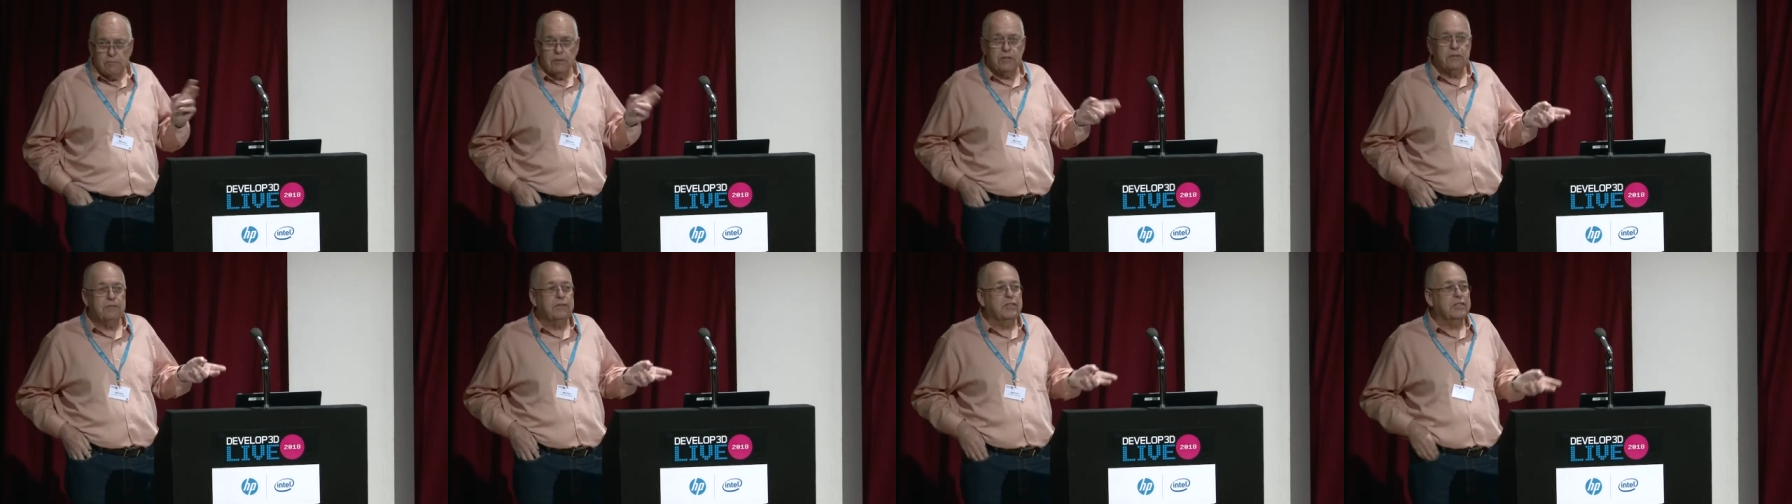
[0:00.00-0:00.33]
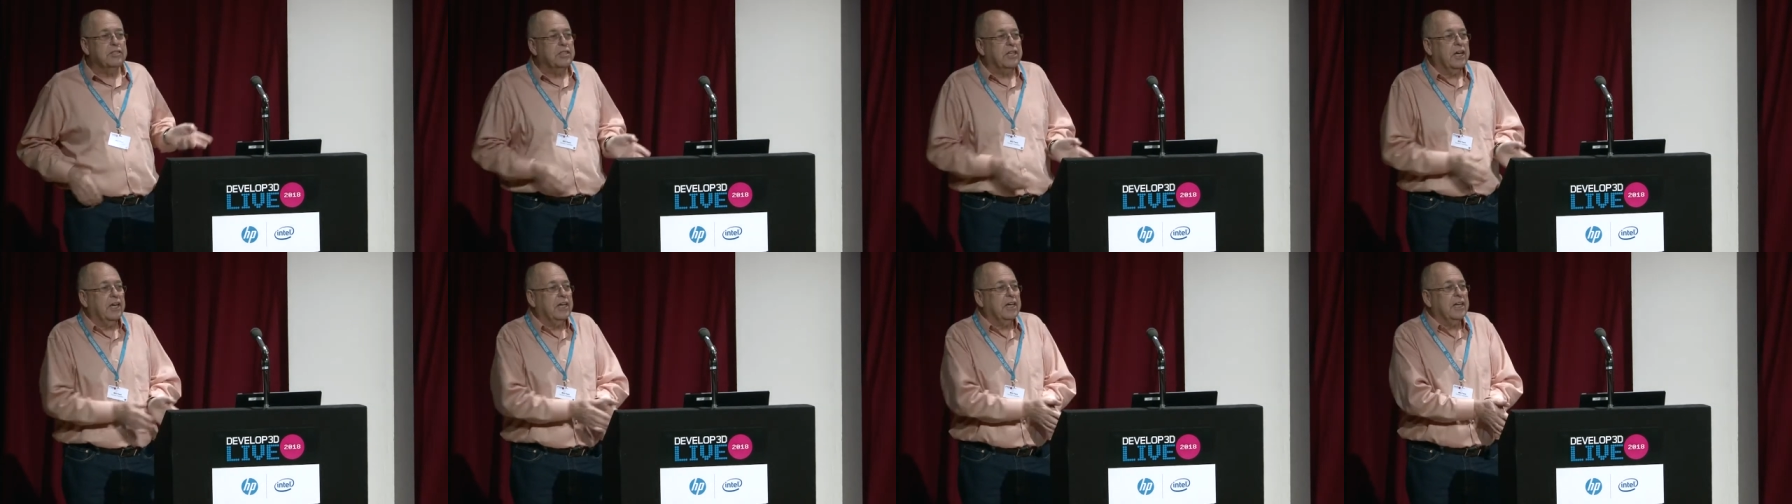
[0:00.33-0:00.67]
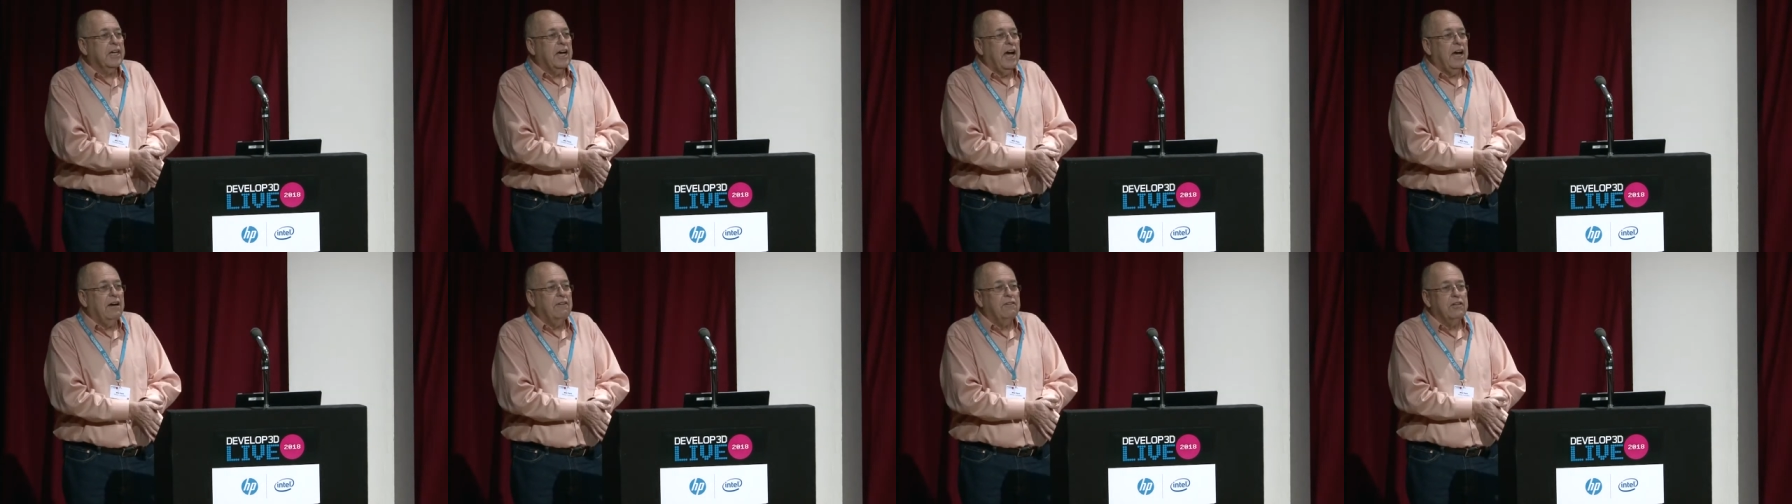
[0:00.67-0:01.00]
of us get
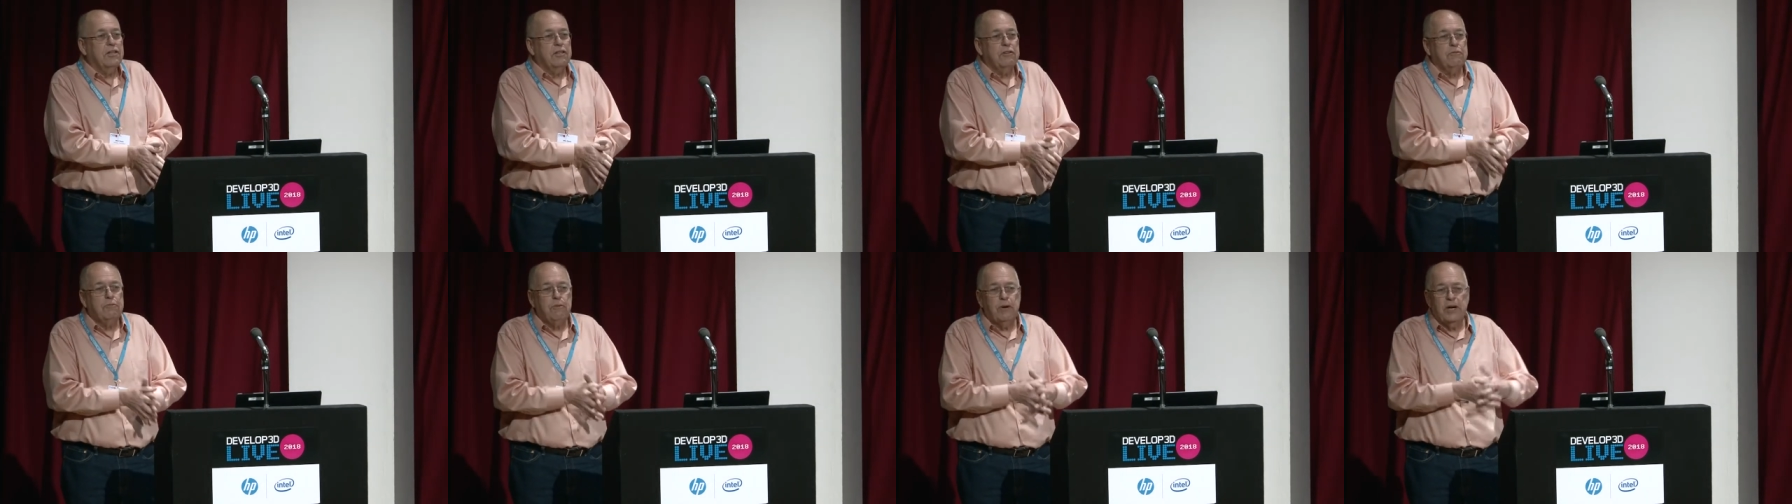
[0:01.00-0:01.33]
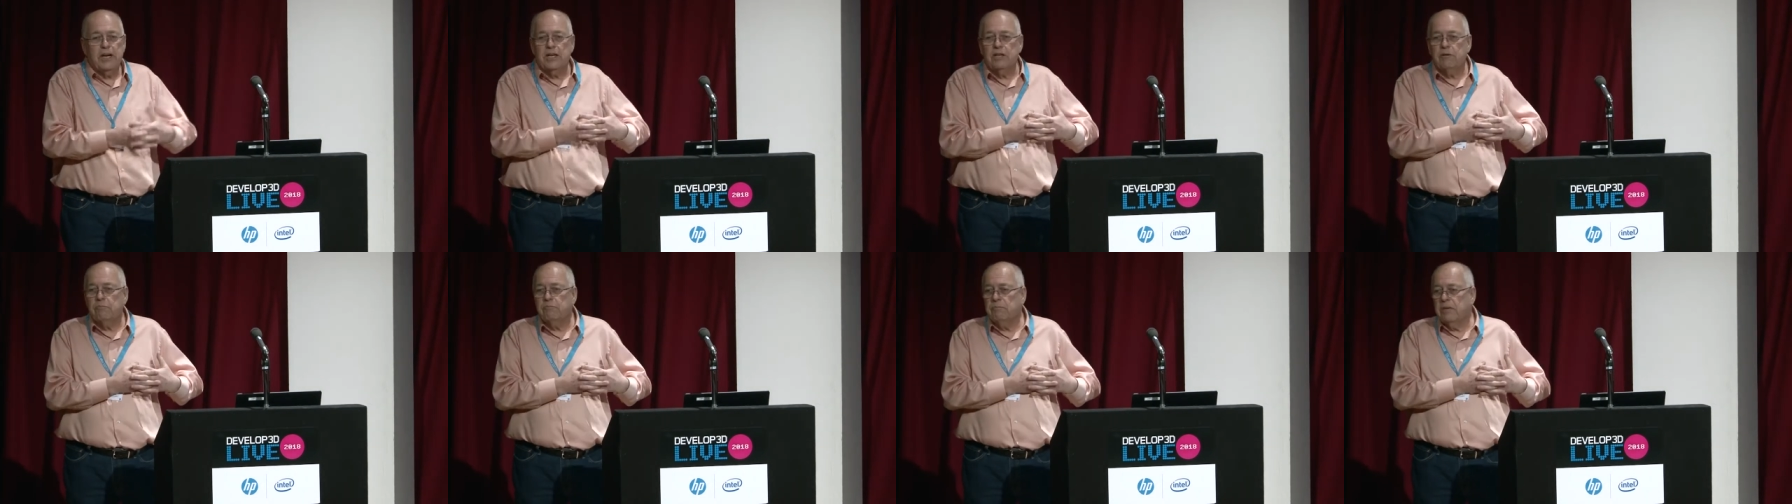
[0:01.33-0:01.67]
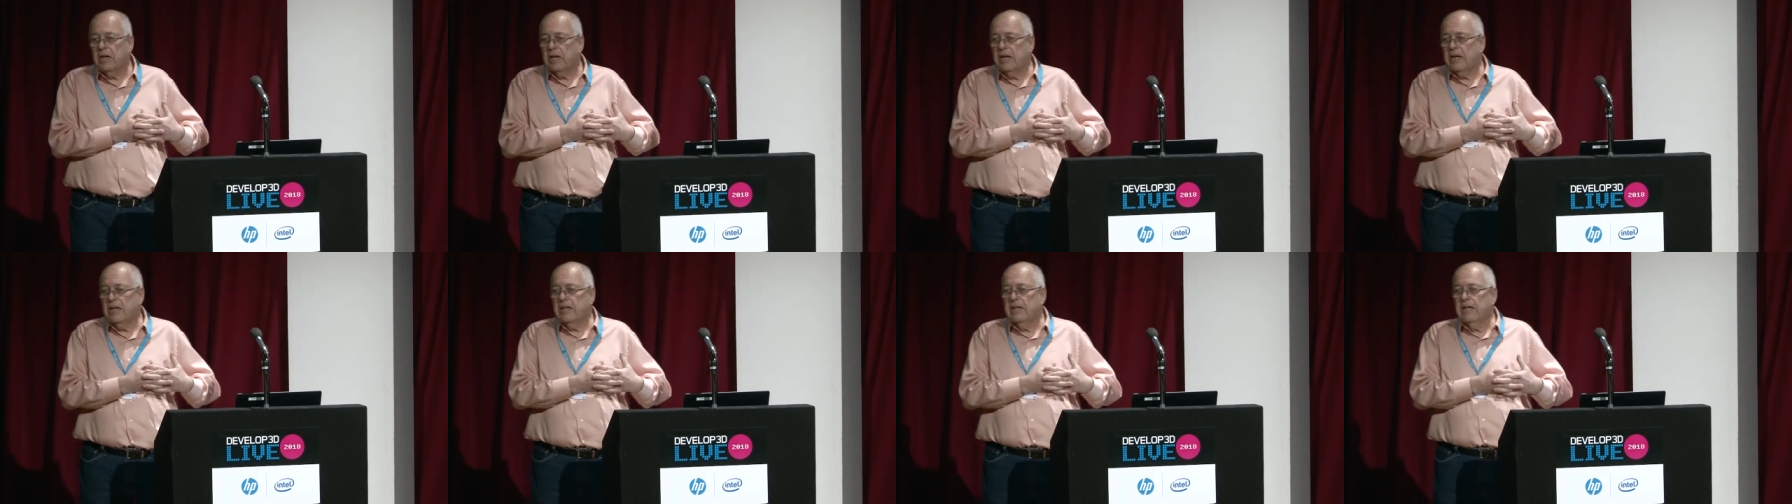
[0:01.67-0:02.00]
carried away
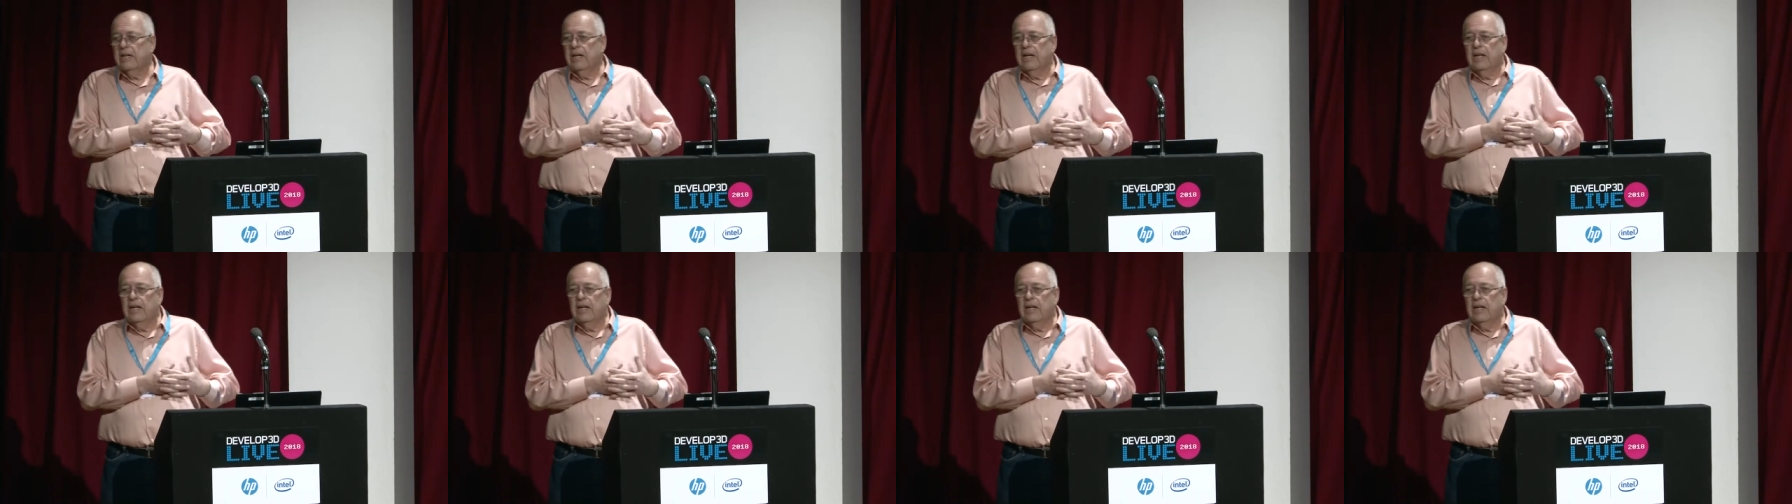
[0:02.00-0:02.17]
by